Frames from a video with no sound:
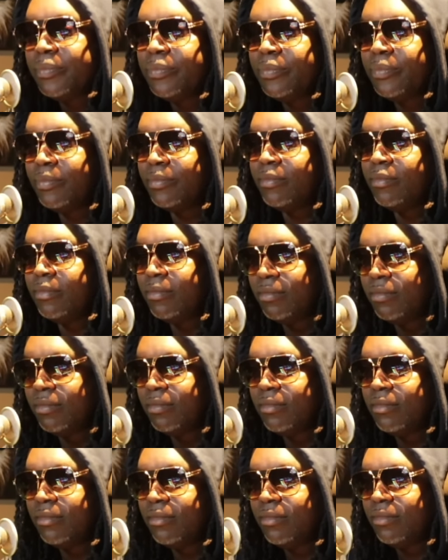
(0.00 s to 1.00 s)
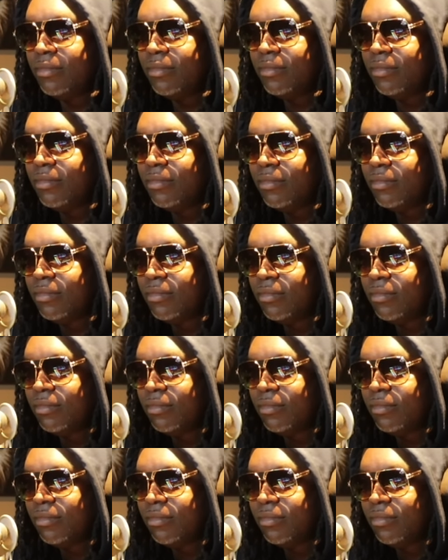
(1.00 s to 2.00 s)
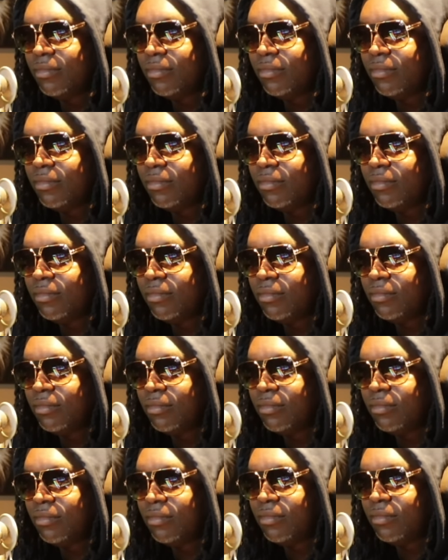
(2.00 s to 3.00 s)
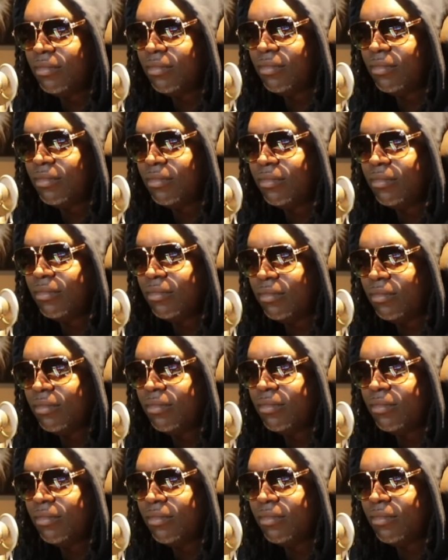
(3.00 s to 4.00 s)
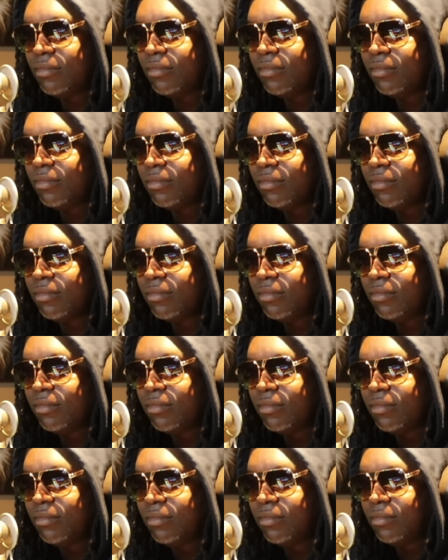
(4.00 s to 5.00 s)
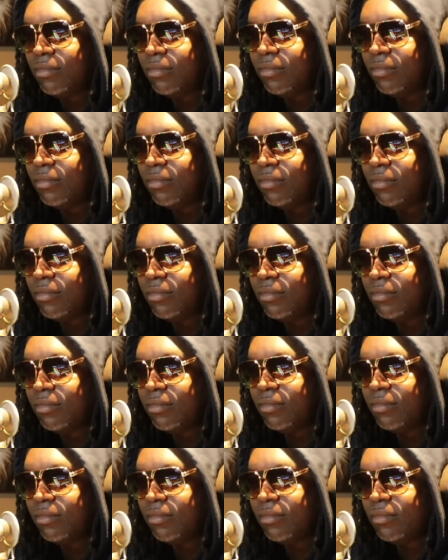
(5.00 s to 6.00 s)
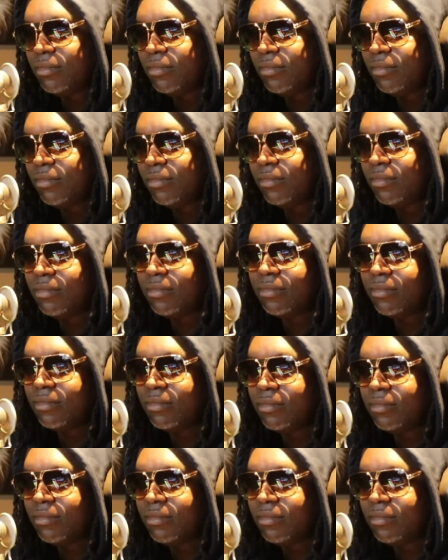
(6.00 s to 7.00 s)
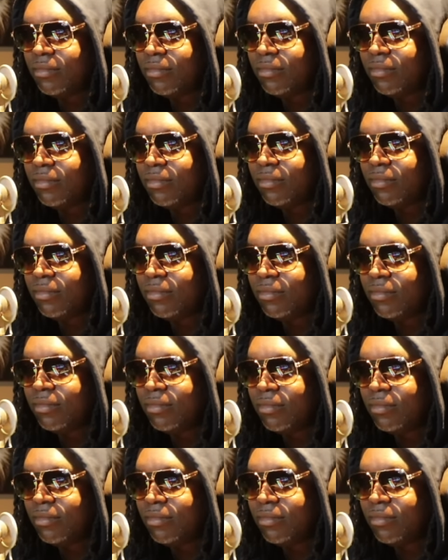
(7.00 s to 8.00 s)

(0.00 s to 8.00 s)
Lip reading: This person isn't speaking.